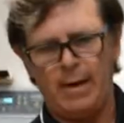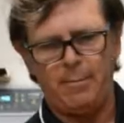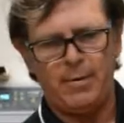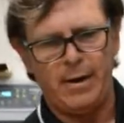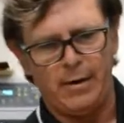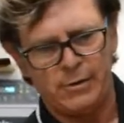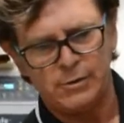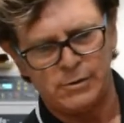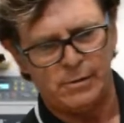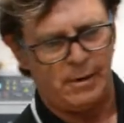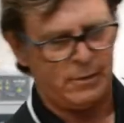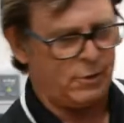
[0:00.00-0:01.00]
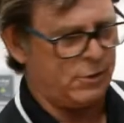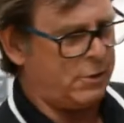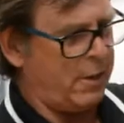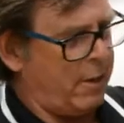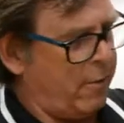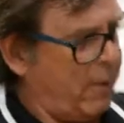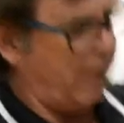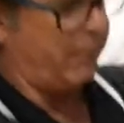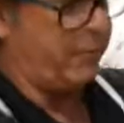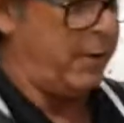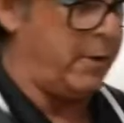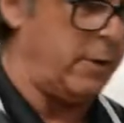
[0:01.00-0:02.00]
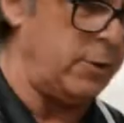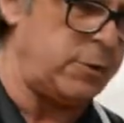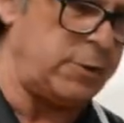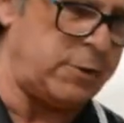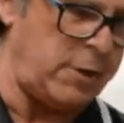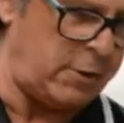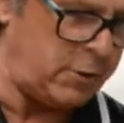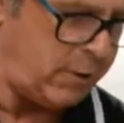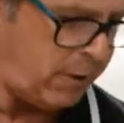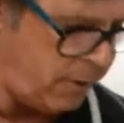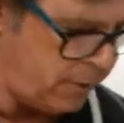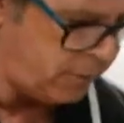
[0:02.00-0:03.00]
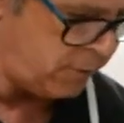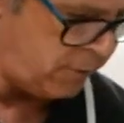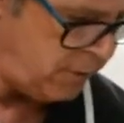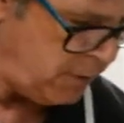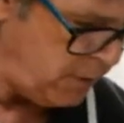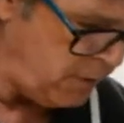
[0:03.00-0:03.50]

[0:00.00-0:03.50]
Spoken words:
appears. I'll just tear off the initial section here so